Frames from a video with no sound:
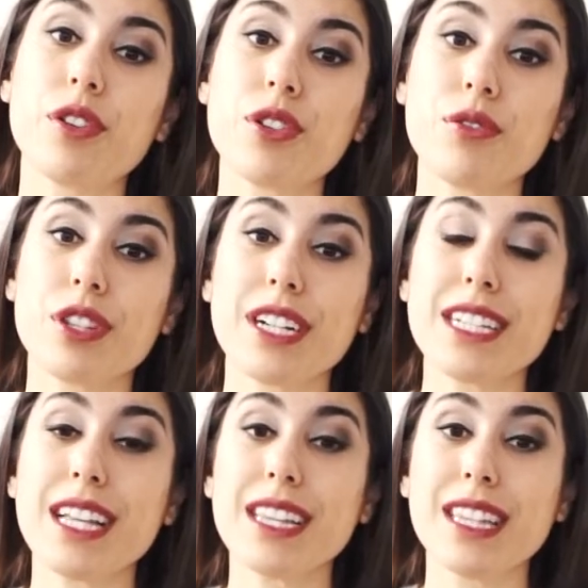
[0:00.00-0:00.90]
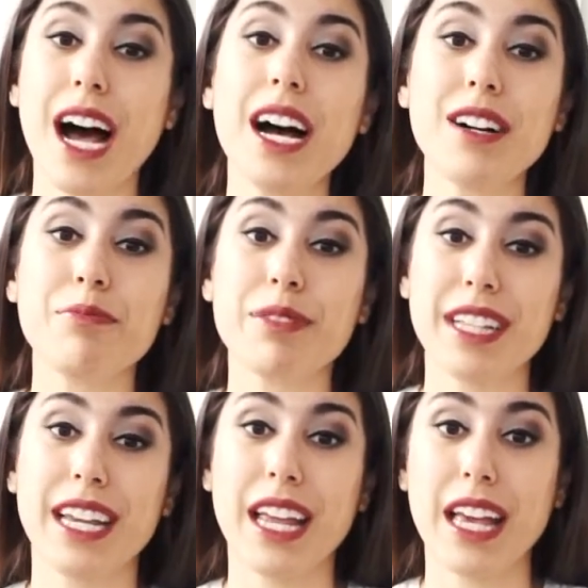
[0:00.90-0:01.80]
photo shoot, there is a lot of
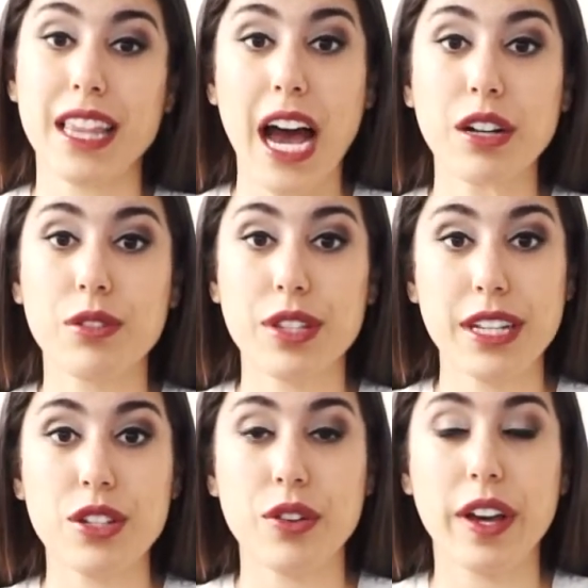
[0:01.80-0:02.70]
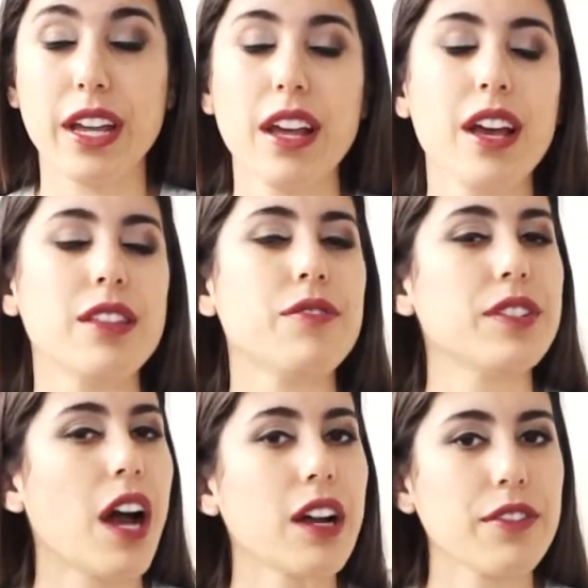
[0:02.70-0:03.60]
planning that goes into it. The
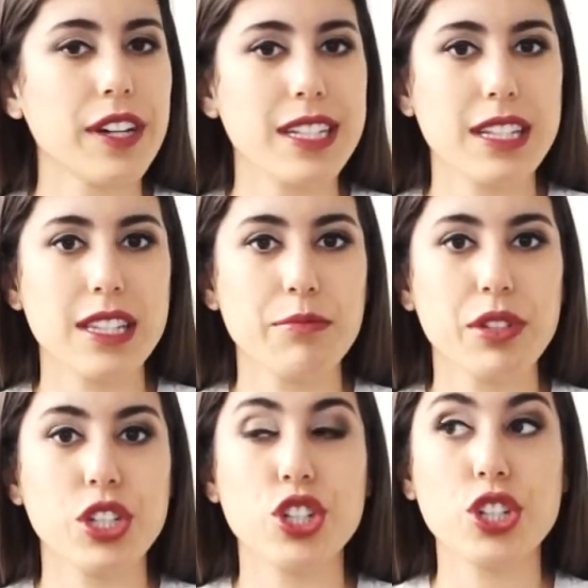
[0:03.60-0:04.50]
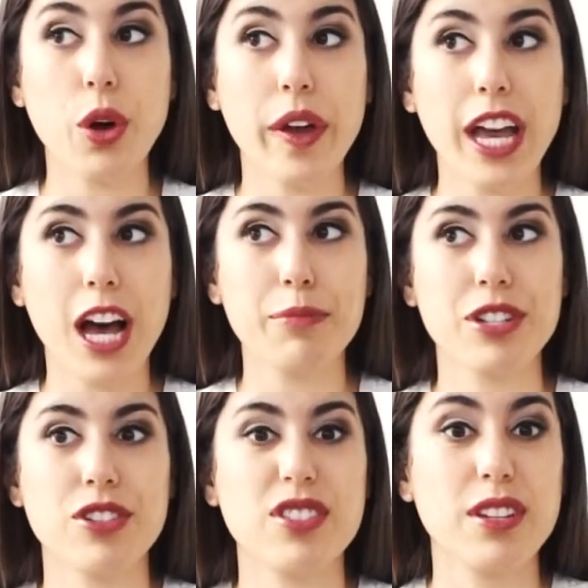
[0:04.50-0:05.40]
photographer isn't simply showing
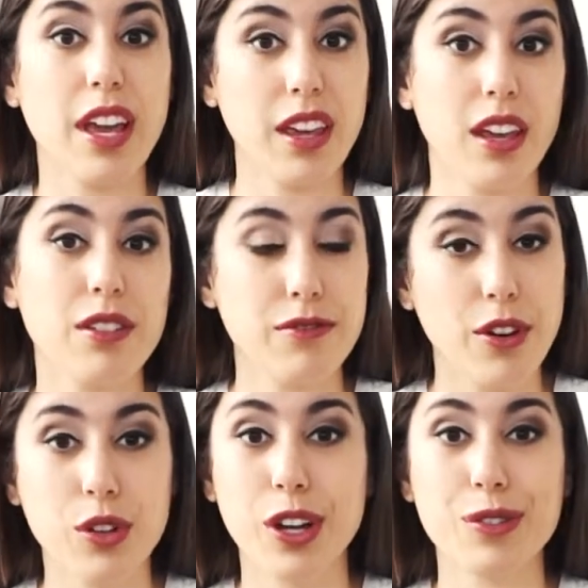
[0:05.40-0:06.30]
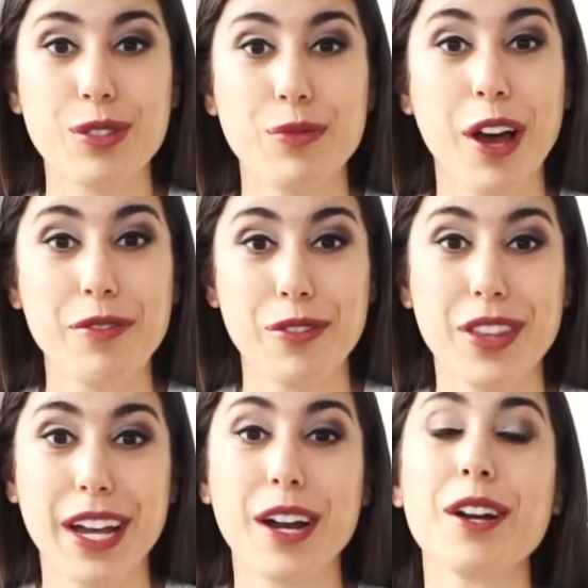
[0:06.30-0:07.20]
up and just taking photos of
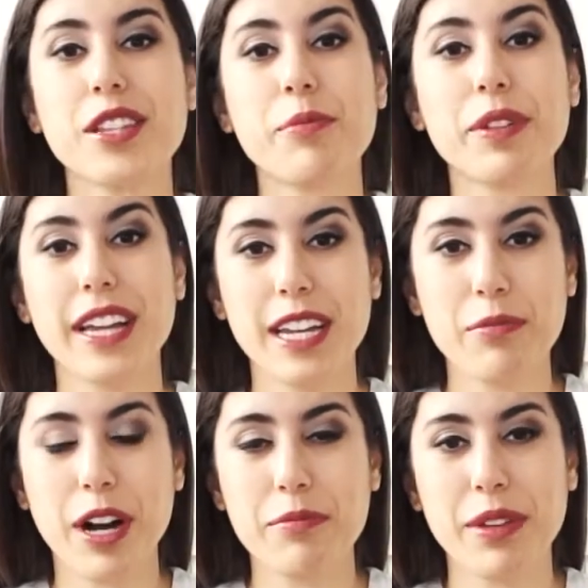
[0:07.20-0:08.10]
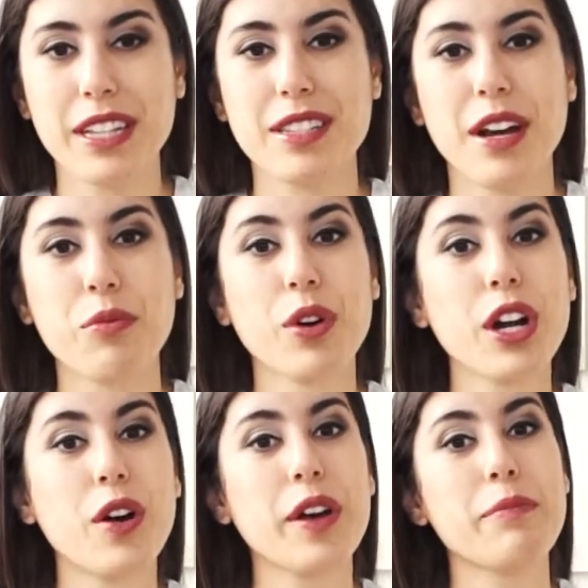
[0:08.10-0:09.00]
you there. The planning part means that
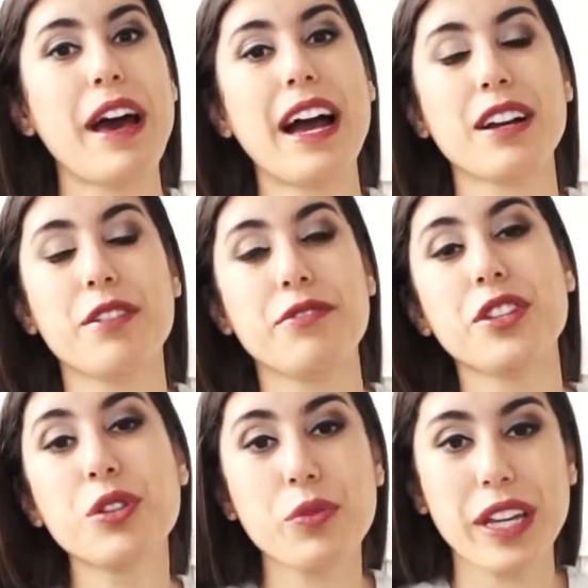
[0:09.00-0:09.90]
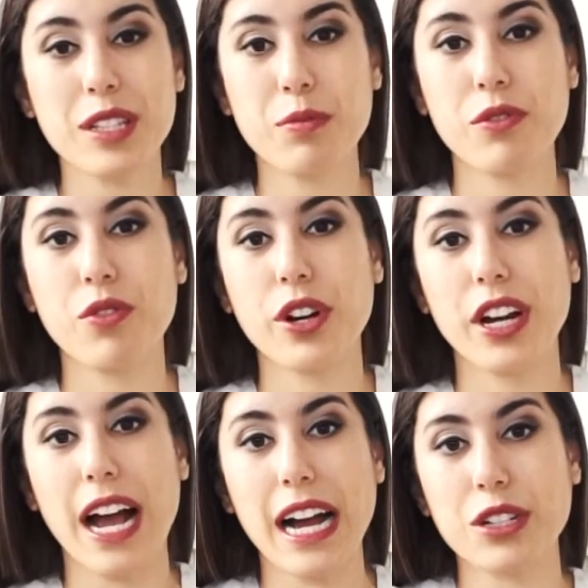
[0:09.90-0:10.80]
we're going back a few weeks before
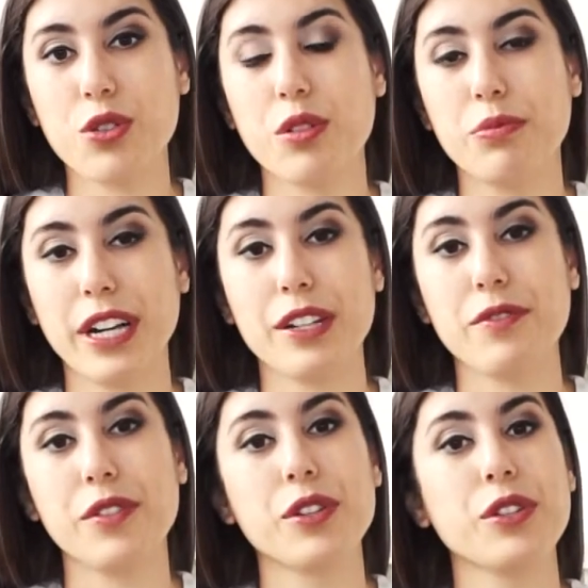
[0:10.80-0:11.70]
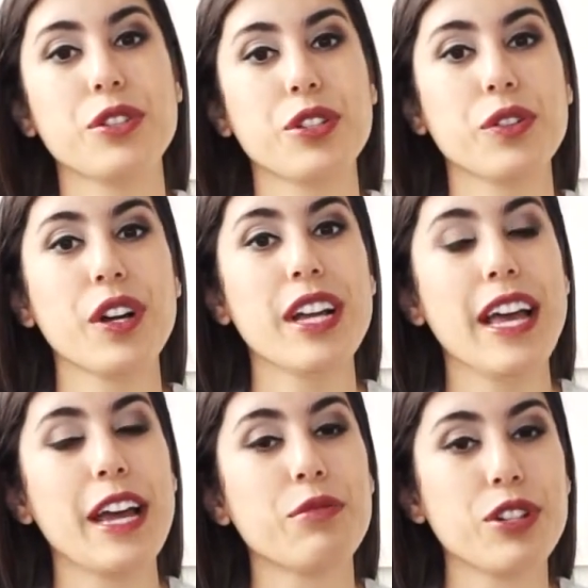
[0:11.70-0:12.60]
your actual brand photo shoot,
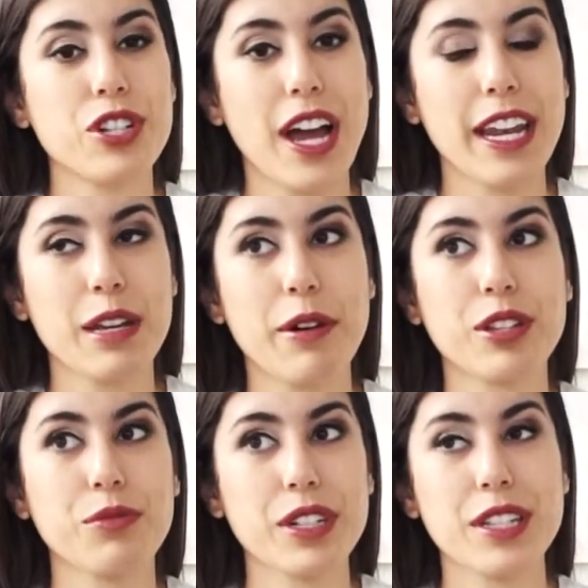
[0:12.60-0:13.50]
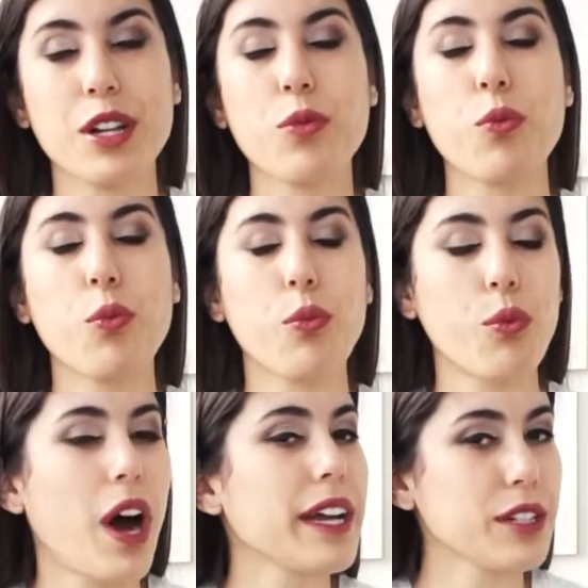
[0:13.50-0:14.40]
and we're chatting about the reason
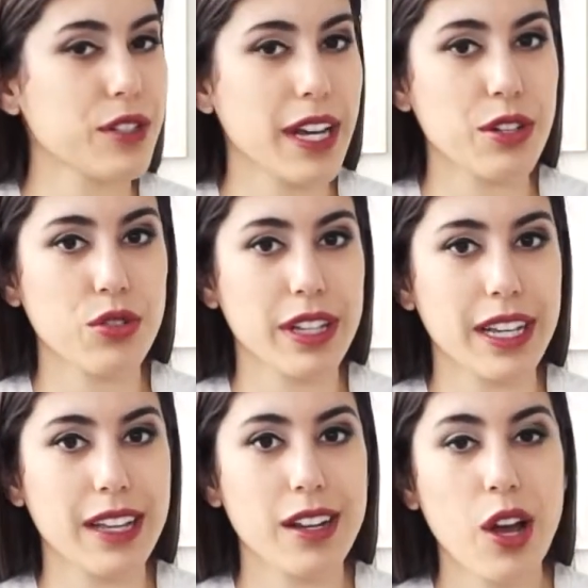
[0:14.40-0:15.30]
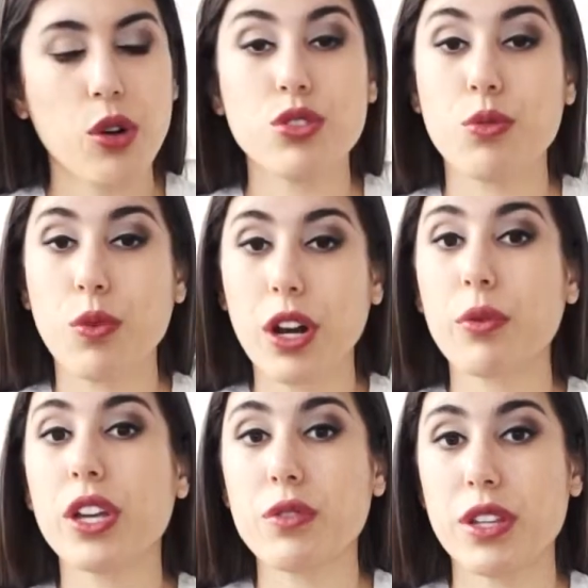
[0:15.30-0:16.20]
why you're scheduling it. So what
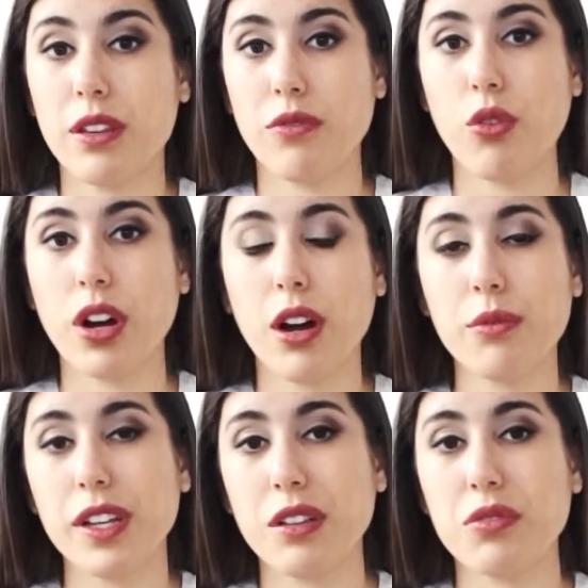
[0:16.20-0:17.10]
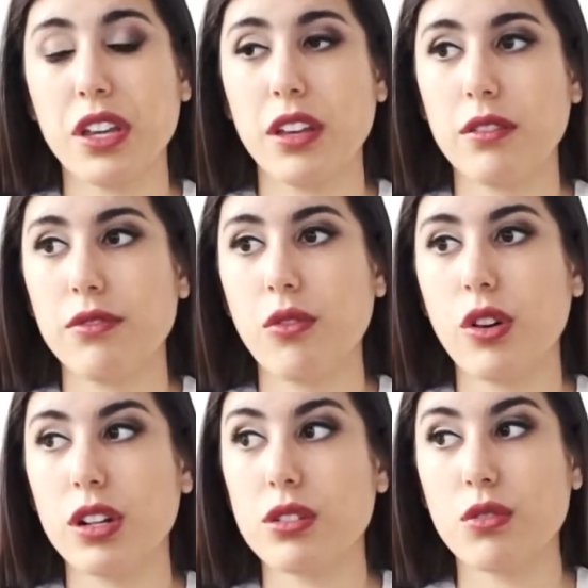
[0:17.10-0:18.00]
are we using it for? Are we using it
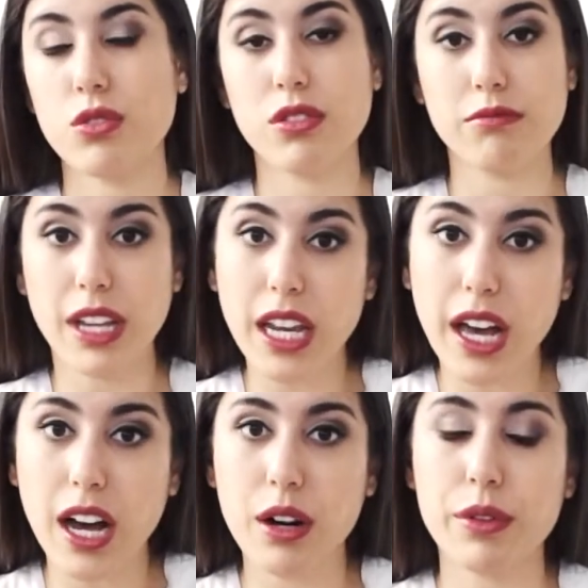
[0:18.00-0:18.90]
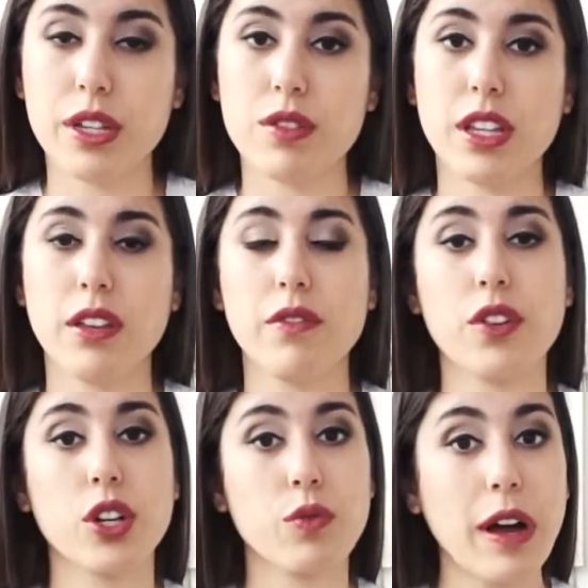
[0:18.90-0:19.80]
for social media? Are we using it
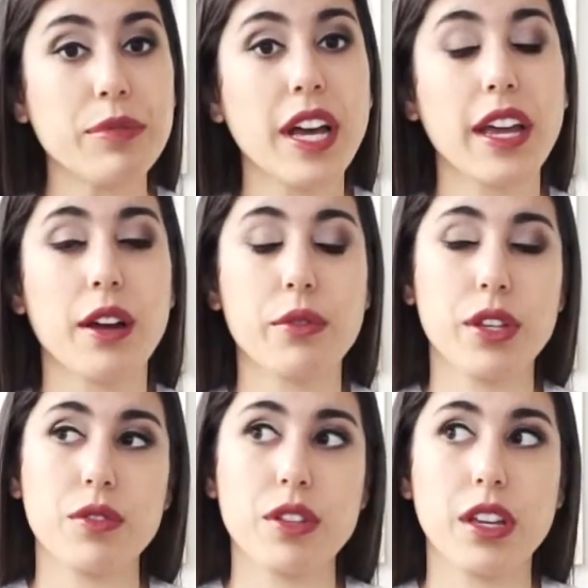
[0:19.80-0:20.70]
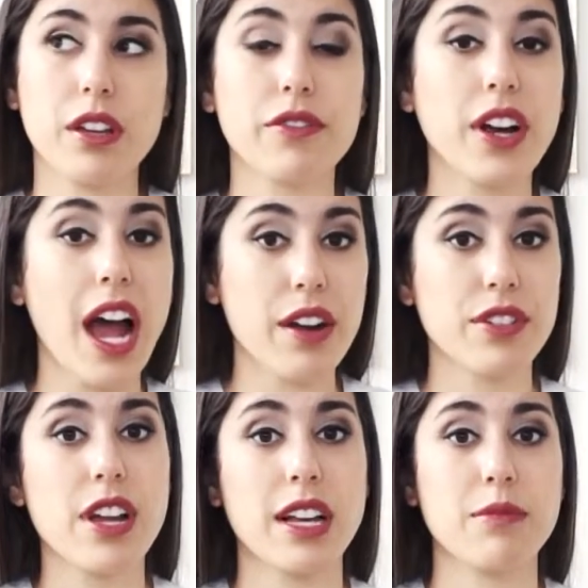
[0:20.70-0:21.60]
for your website? Are we using it for
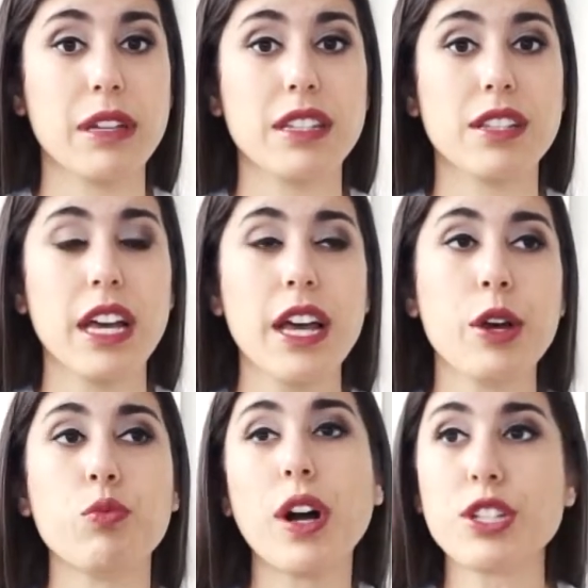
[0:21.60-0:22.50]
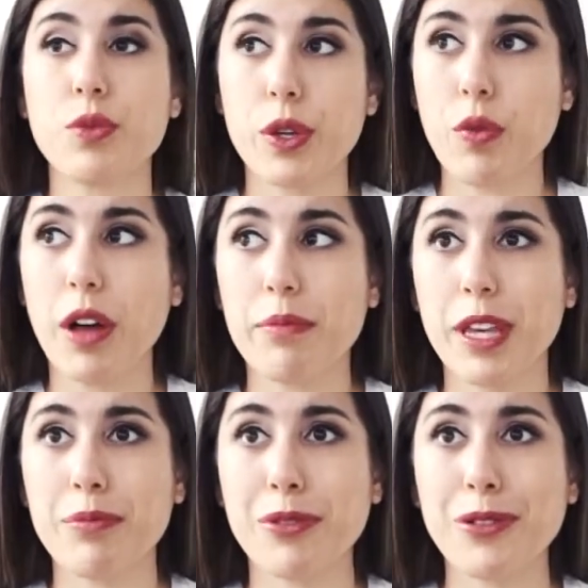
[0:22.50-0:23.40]
advertisements? What do we want
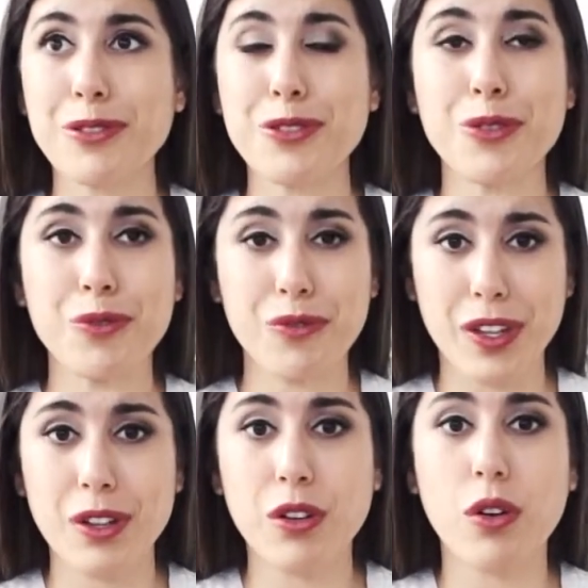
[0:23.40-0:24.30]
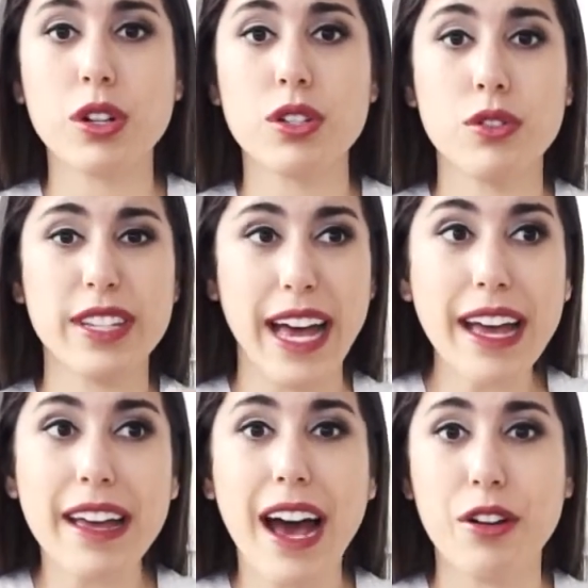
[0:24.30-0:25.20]
people to feel or to
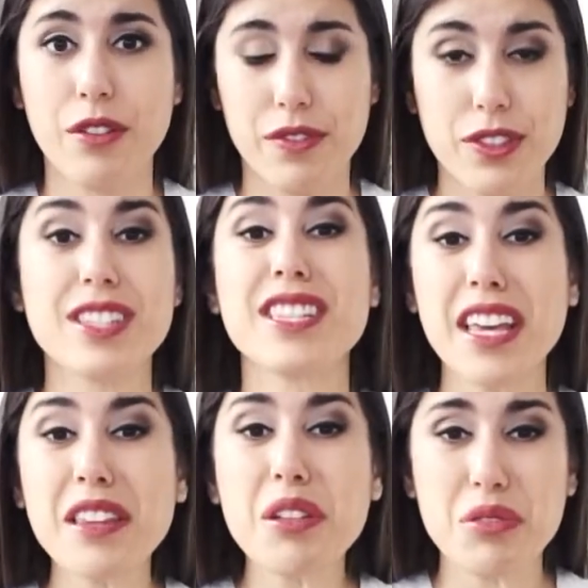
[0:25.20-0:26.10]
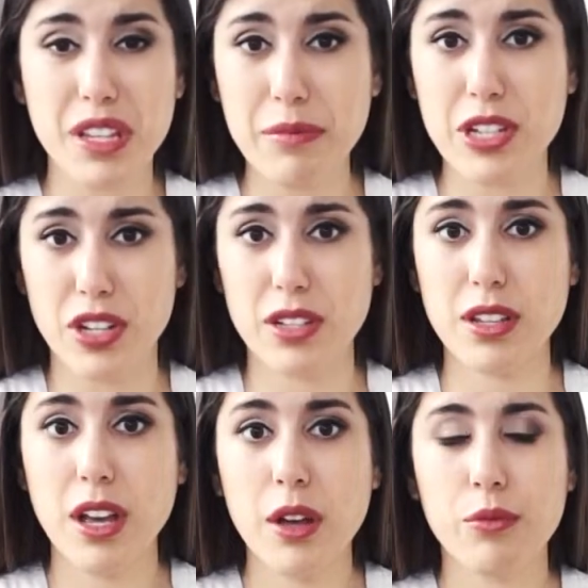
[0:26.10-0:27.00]
get out of seeing those images,